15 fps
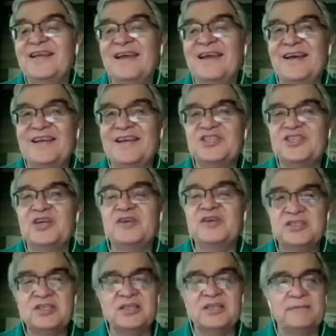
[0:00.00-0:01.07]
seriously.
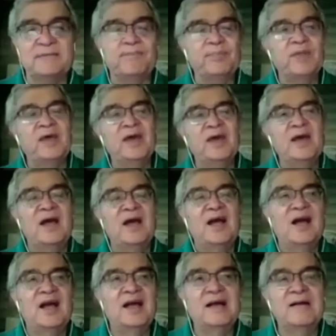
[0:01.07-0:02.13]

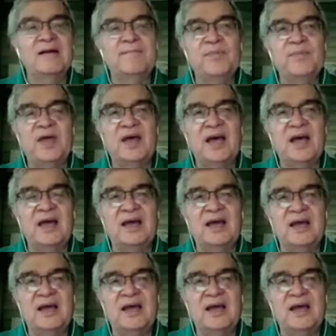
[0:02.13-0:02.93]
I've